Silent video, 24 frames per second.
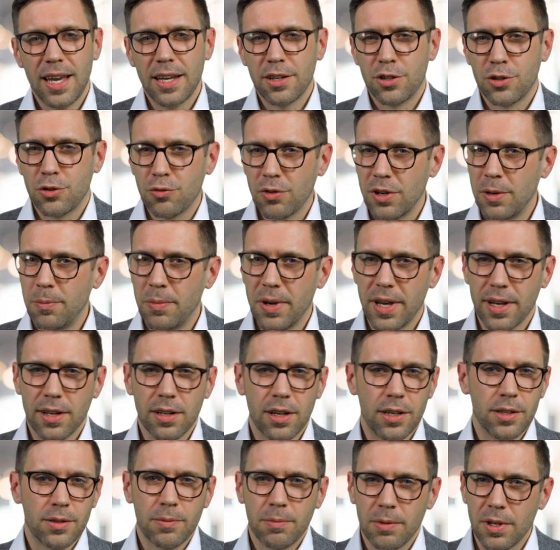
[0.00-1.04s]
Yeah, dream big,
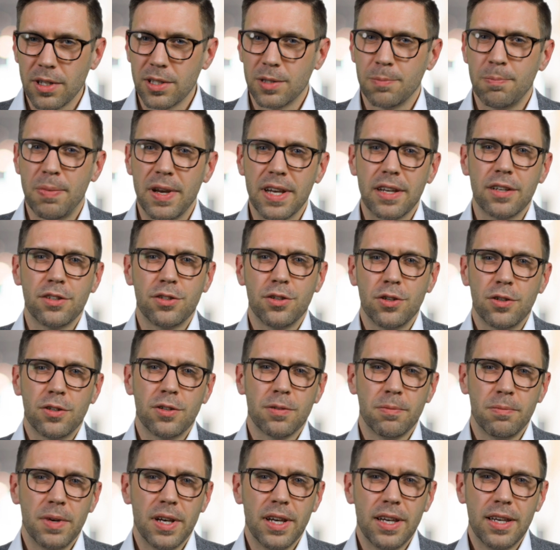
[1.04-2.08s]
like as big as you
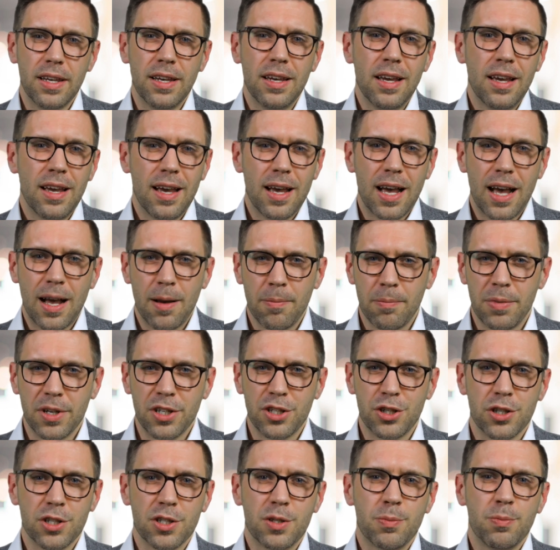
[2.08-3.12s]
can be,
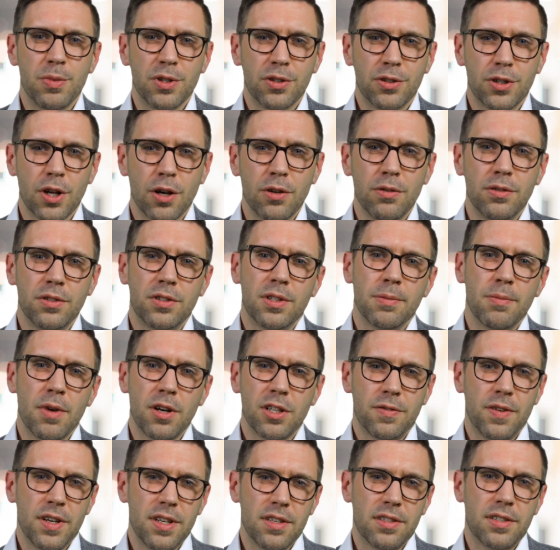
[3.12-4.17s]
ambitious, but don't
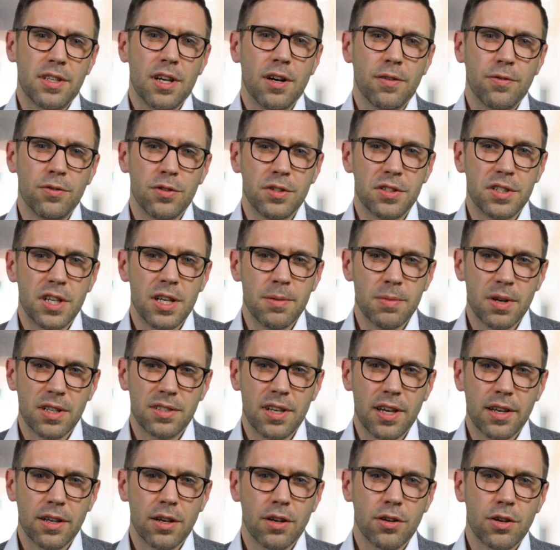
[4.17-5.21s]
demotivate yourself or your team by
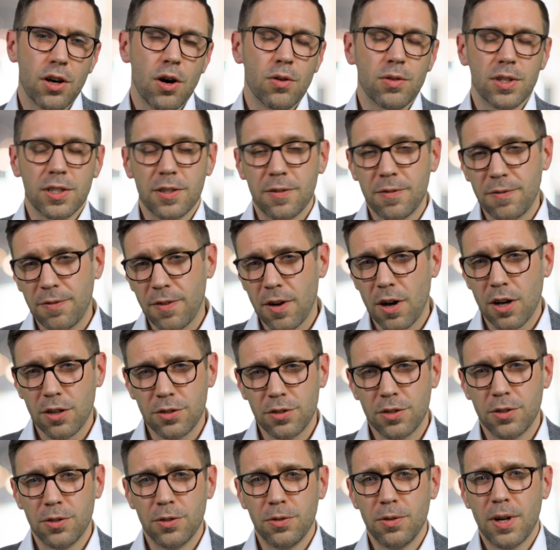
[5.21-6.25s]
setting a goal that's far
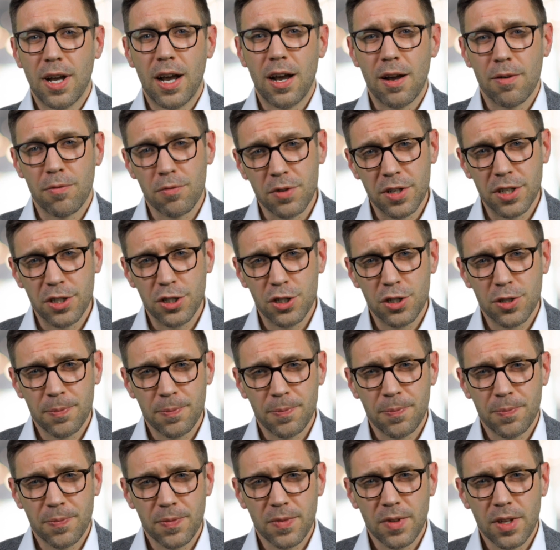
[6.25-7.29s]
too out of reach.
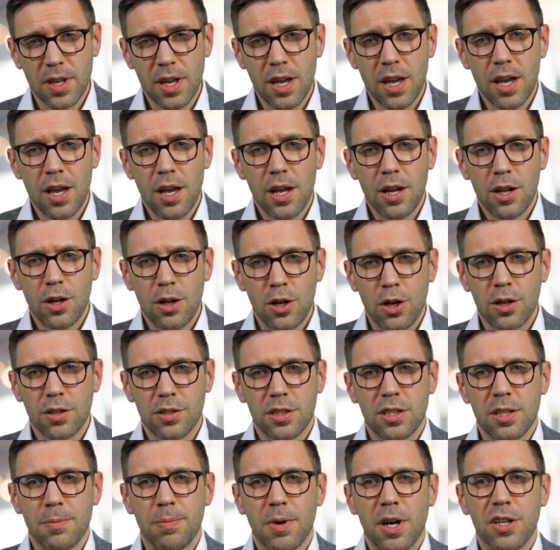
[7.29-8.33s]
Look
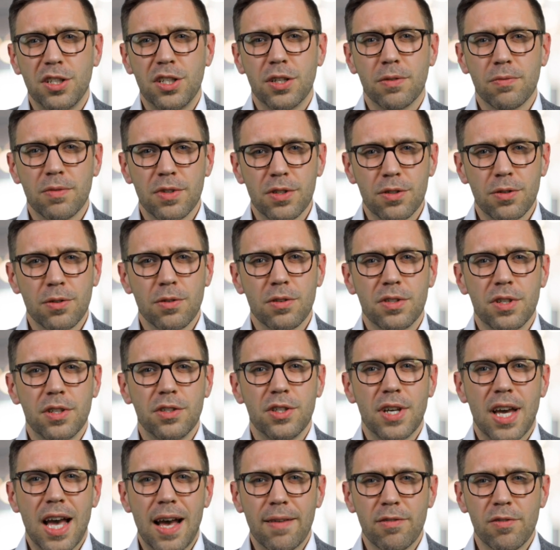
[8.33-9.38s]
to the budget and
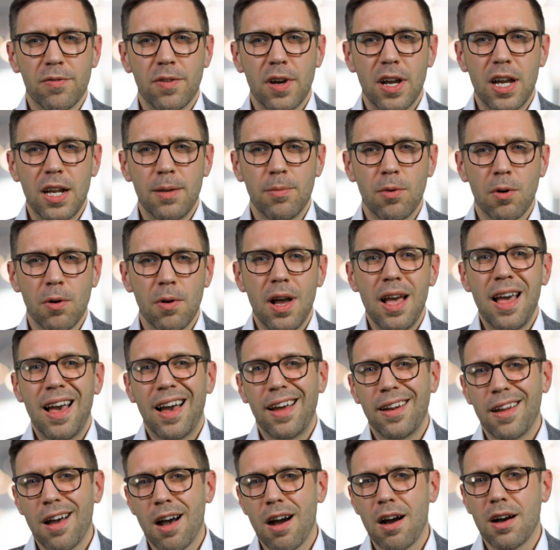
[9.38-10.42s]
resources you have available
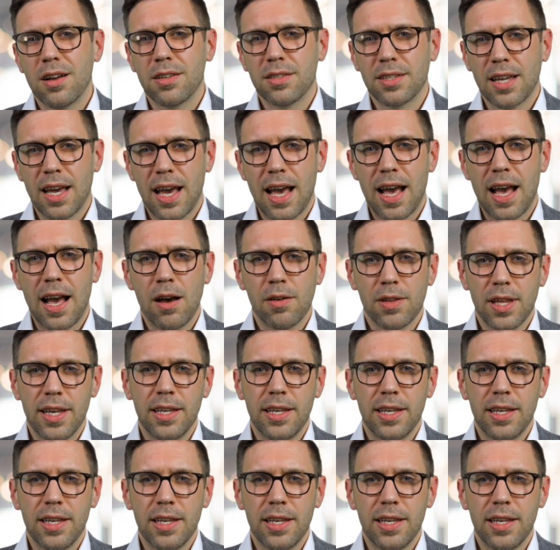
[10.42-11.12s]
and ask how